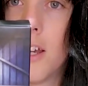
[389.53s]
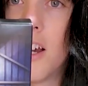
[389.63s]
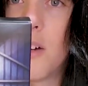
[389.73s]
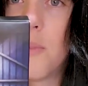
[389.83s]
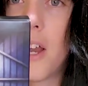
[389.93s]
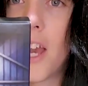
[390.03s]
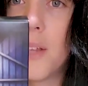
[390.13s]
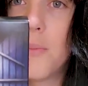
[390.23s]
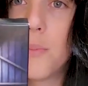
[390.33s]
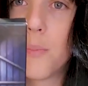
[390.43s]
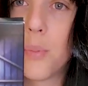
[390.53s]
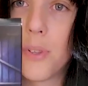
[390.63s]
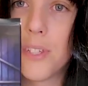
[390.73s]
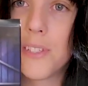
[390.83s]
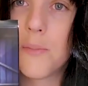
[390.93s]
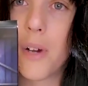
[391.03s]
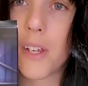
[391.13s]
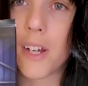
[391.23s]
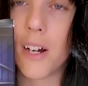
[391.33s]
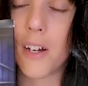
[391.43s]
I had put this in
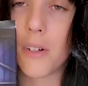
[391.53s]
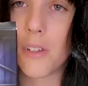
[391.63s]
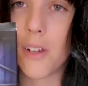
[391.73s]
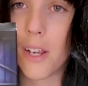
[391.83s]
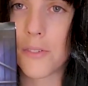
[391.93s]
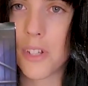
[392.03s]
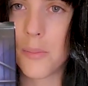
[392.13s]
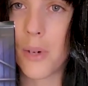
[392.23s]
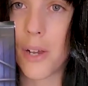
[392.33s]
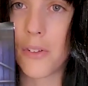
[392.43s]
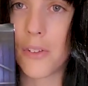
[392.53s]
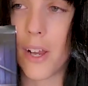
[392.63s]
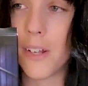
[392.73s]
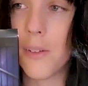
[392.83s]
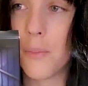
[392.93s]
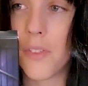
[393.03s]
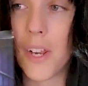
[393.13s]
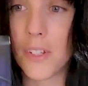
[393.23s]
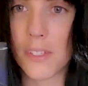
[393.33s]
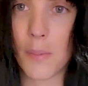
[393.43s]
my cart online. I was gonna buy it online, but
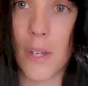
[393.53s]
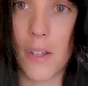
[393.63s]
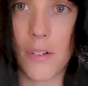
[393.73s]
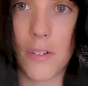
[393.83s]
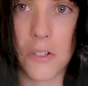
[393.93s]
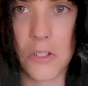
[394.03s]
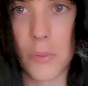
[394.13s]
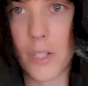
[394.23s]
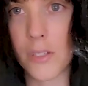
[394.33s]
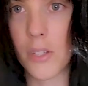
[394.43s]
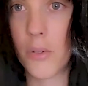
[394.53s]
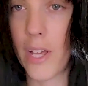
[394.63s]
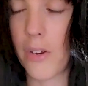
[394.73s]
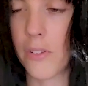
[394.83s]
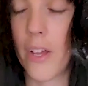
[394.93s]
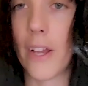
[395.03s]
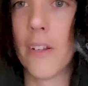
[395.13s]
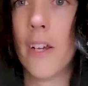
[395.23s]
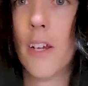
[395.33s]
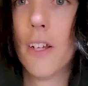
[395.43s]
then it disappeared, assuming it sold out
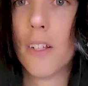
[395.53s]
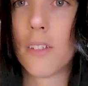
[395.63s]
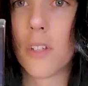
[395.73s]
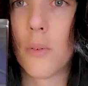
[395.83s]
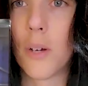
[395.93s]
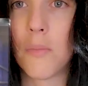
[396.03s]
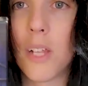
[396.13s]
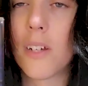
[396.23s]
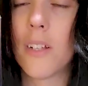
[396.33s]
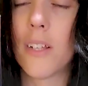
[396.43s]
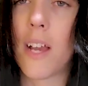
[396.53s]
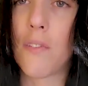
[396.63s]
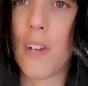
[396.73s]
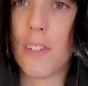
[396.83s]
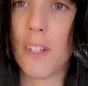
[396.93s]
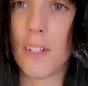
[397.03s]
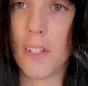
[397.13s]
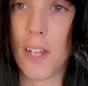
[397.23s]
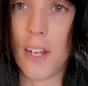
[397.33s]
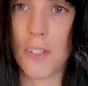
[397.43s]
online. So luckily I found it
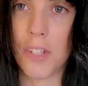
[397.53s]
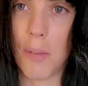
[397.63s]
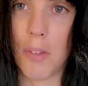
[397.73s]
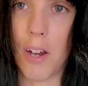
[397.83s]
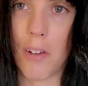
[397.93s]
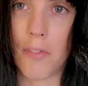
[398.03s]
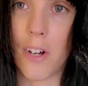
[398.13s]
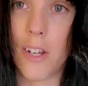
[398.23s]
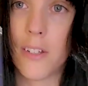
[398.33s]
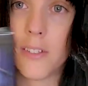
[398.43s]
at a JB Hi-Fi.